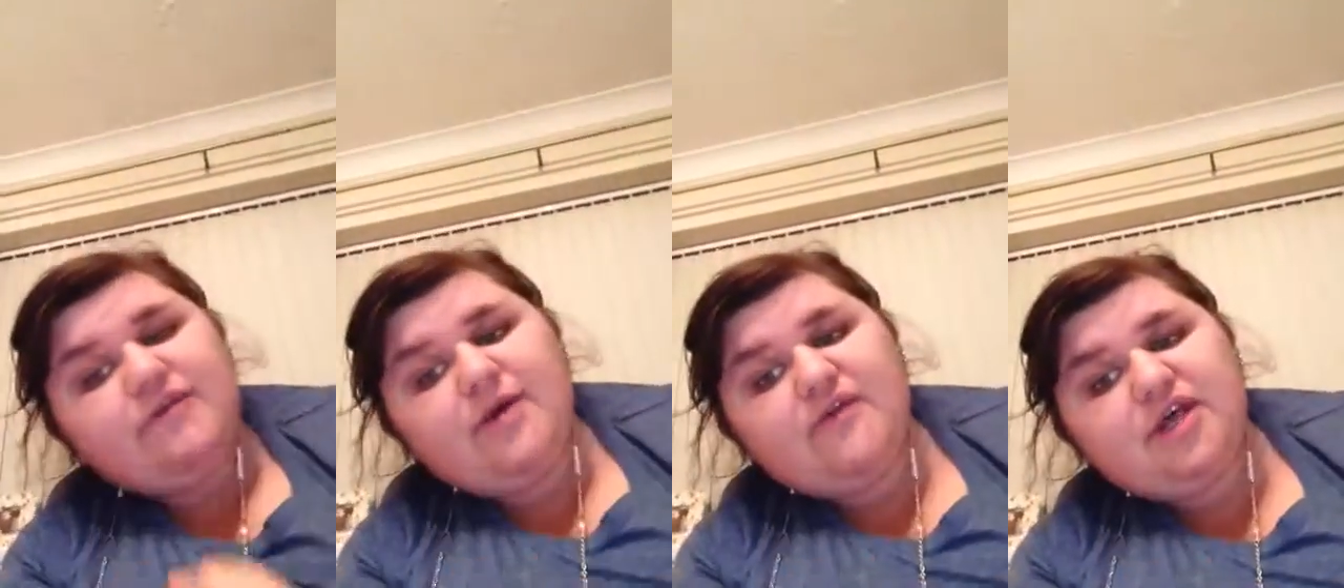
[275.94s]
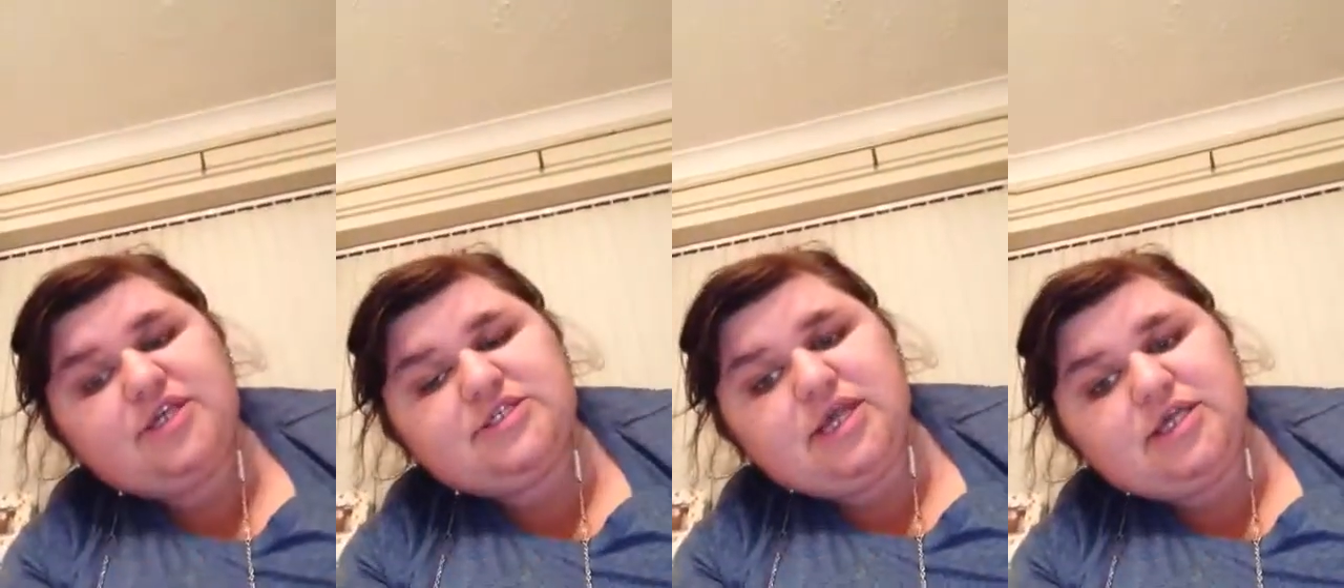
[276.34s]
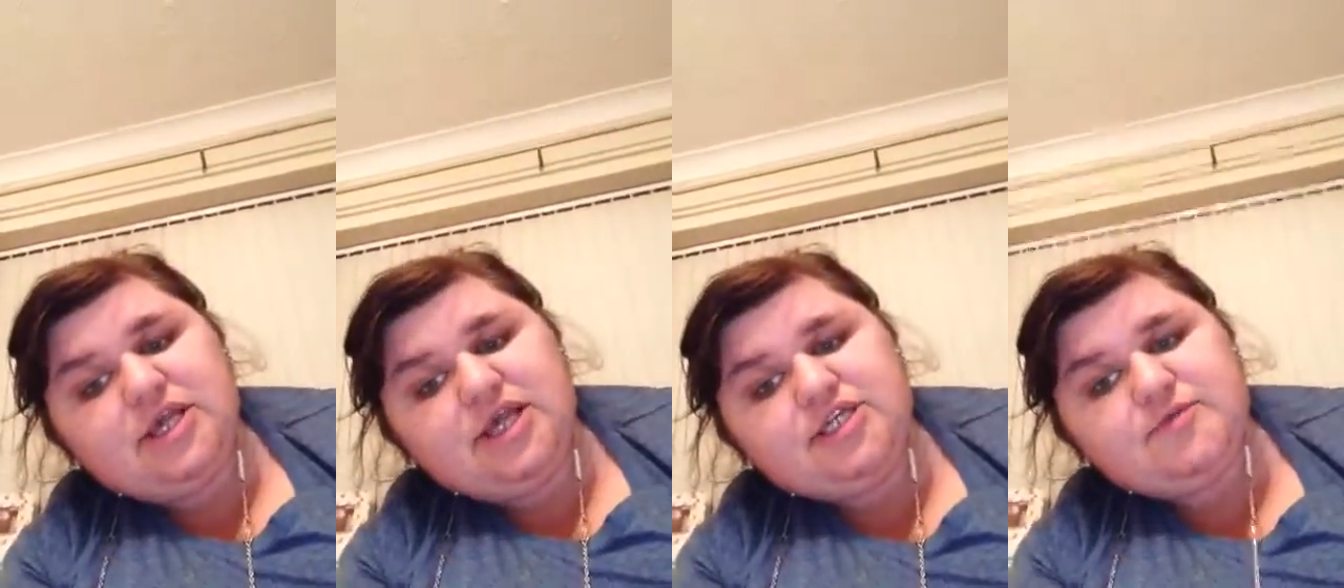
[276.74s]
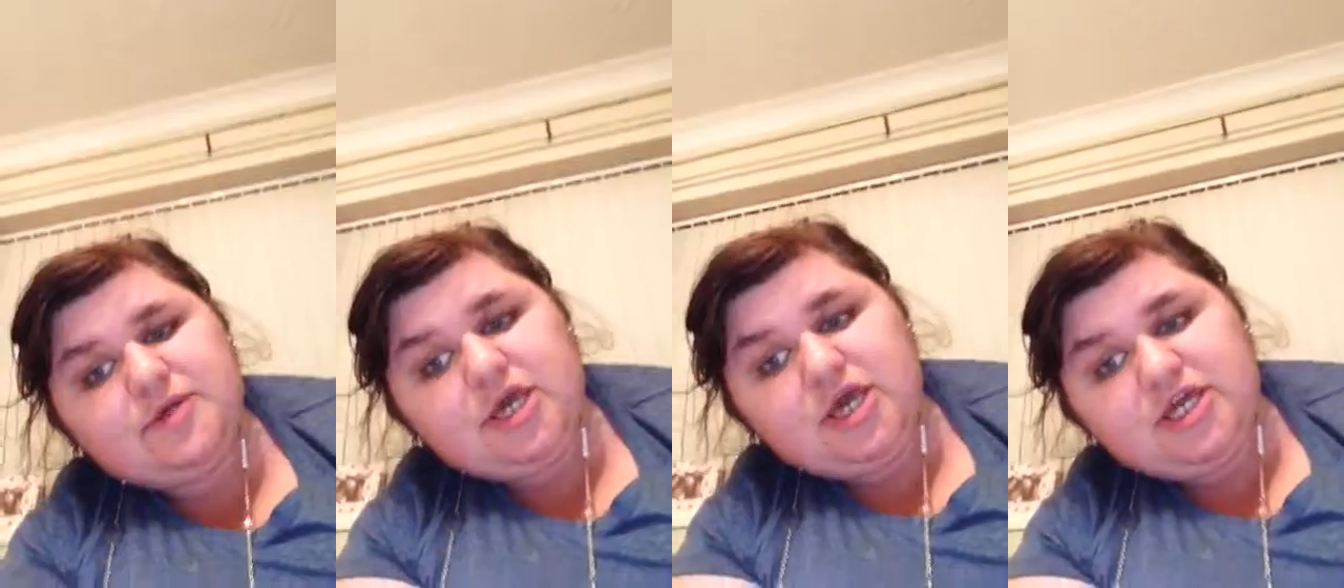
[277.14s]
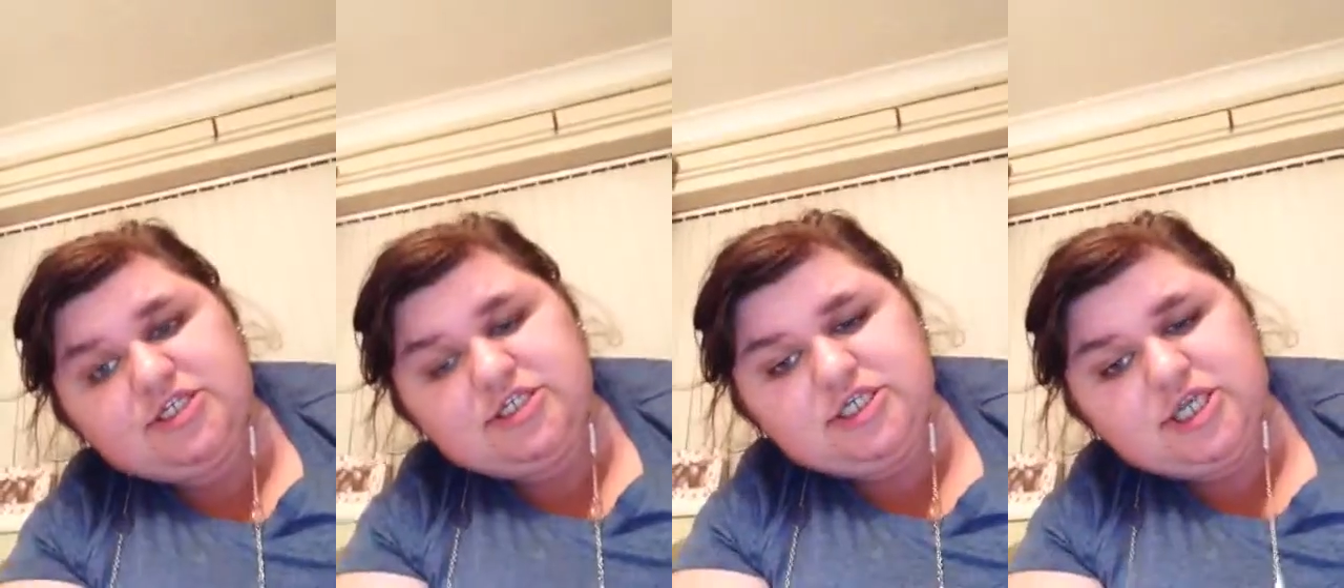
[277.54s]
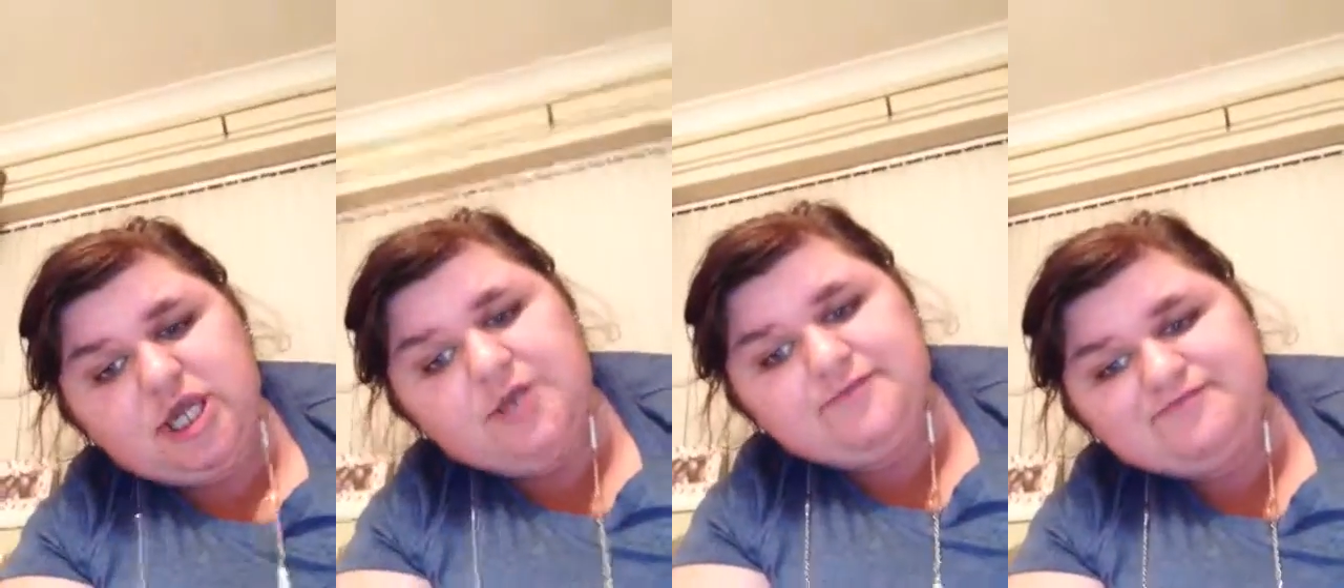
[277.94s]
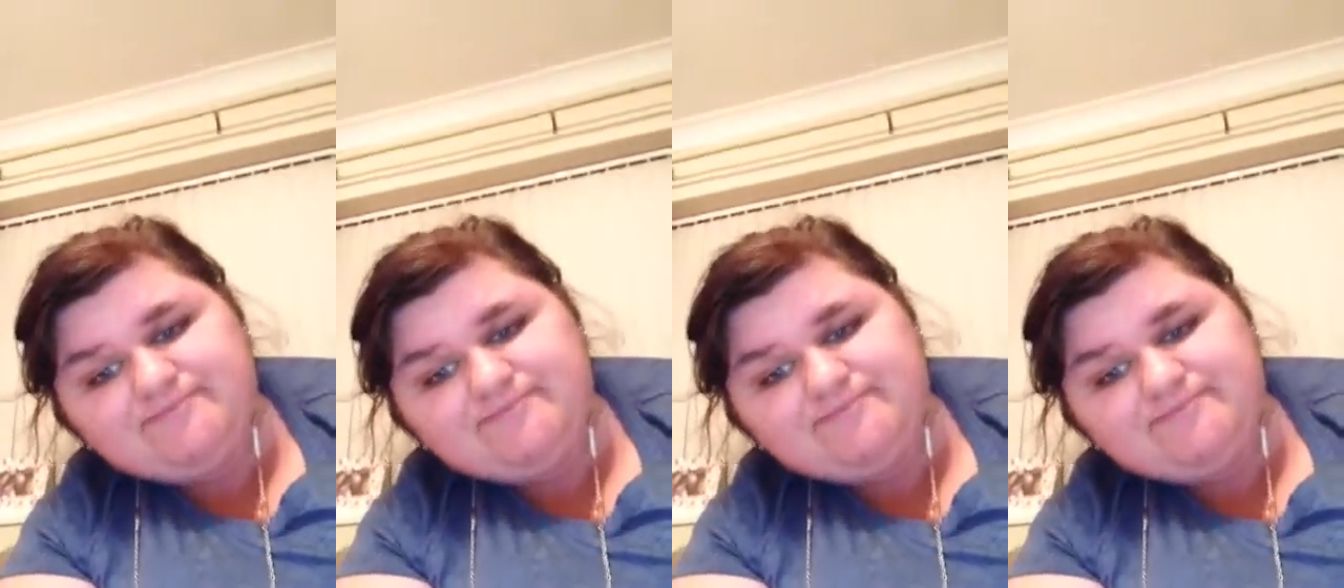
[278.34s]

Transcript: the weather stayed nice, because, you know,